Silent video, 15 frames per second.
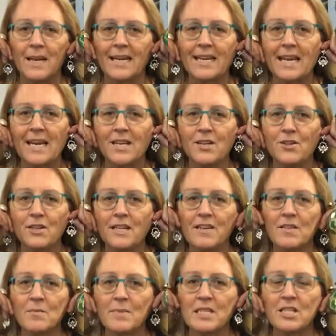Can you give
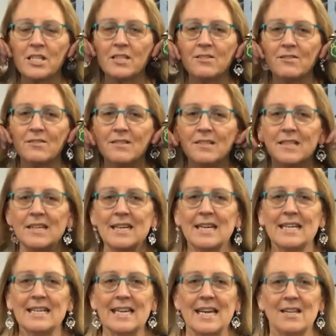them a jiggle?
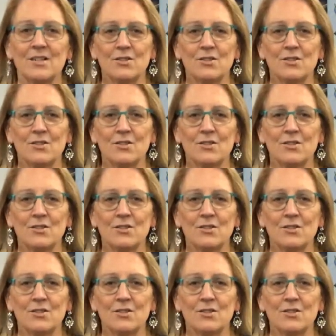Can